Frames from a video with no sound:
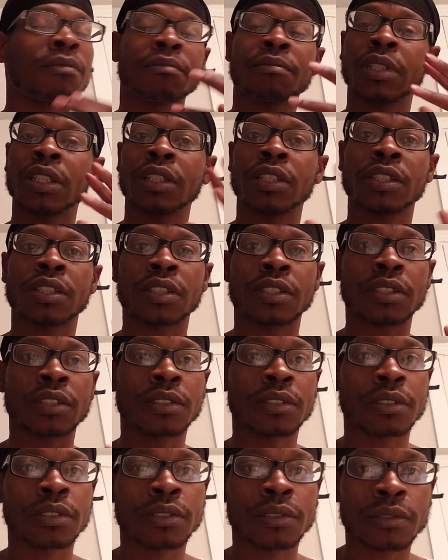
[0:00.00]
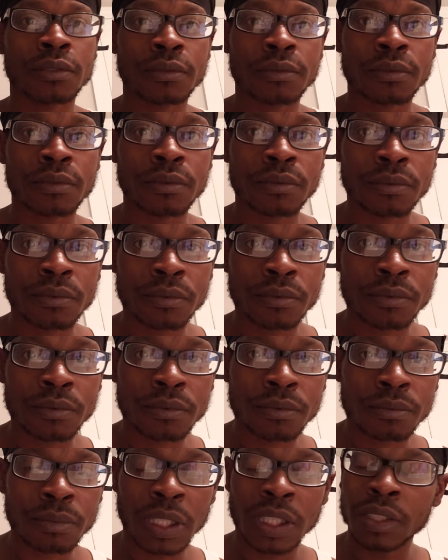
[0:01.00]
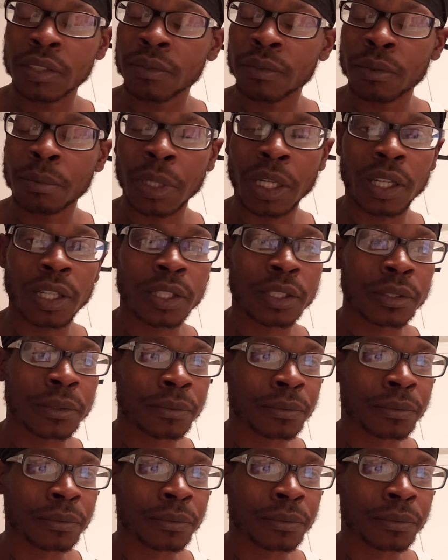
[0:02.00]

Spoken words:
peace, peaceful mind.